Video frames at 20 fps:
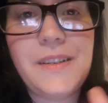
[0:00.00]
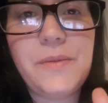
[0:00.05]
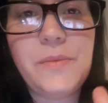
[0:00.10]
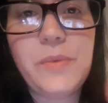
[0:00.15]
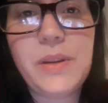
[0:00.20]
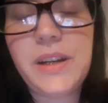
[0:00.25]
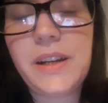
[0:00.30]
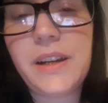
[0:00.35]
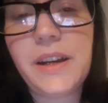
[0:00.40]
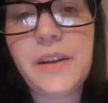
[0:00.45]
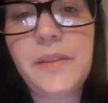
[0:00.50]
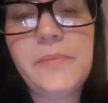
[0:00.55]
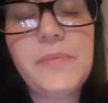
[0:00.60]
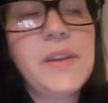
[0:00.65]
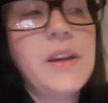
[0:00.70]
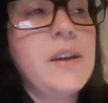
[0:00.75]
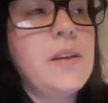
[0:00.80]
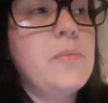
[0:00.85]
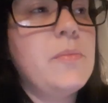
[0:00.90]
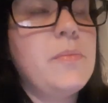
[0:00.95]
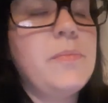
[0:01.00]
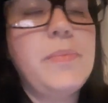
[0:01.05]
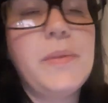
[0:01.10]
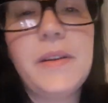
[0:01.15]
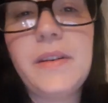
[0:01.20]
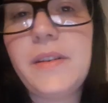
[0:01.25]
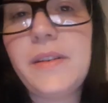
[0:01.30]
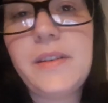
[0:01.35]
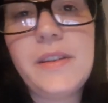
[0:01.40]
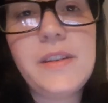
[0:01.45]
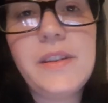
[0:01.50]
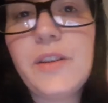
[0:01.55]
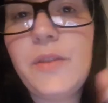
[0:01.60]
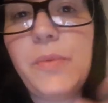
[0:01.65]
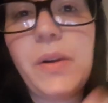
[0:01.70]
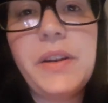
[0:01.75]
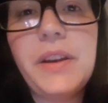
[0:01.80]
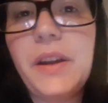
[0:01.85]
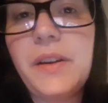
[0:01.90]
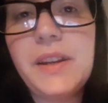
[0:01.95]
We don't know. But
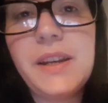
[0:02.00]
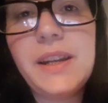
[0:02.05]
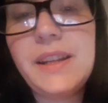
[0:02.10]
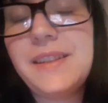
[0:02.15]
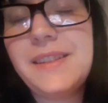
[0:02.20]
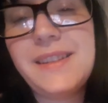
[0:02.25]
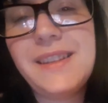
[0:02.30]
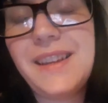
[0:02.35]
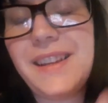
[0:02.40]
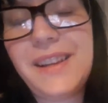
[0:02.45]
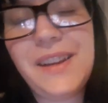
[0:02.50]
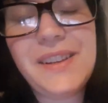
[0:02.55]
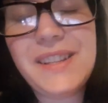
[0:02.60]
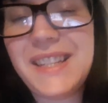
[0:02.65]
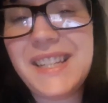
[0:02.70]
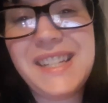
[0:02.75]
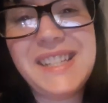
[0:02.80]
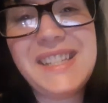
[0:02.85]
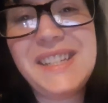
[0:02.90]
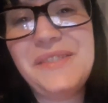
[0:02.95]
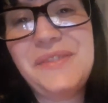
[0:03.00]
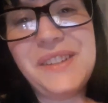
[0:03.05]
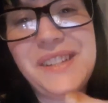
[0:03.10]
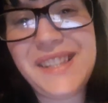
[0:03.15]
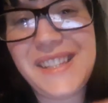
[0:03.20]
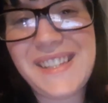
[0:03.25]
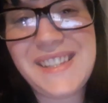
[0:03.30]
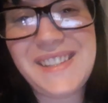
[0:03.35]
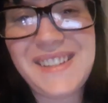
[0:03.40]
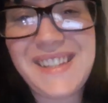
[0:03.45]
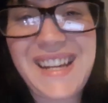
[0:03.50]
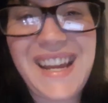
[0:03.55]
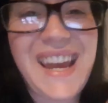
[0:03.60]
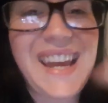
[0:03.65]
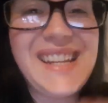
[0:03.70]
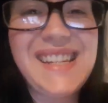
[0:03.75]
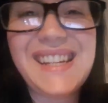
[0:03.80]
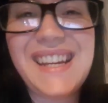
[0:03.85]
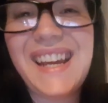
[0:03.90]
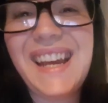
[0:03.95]
you won't any, notice any difference because I'm going to
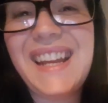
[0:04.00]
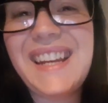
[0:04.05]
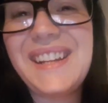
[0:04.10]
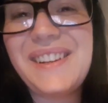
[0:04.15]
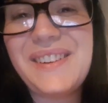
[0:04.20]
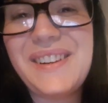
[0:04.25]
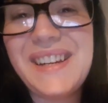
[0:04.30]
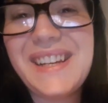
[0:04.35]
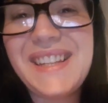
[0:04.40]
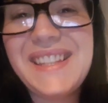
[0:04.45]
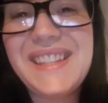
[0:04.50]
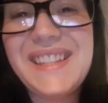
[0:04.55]
edit it anyway.